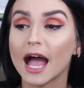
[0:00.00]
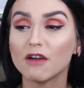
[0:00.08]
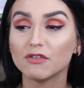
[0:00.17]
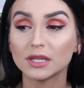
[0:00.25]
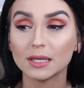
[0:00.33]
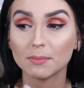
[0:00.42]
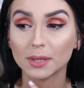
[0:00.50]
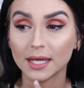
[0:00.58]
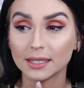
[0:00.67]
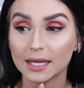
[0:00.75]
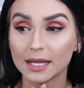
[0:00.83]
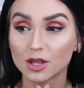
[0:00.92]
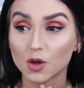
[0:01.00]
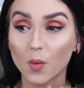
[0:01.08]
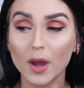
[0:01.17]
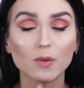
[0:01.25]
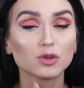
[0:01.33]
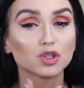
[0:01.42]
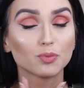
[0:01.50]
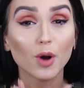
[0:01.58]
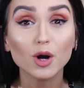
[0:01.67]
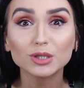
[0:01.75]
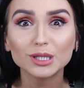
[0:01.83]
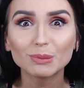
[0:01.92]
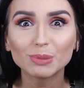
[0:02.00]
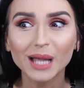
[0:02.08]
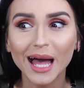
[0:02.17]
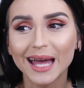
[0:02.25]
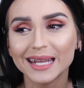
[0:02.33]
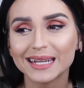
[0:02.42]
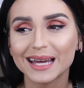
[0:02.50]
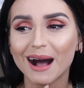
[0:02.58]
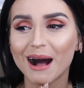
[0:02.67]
Everything blended the way it was supposed to blend.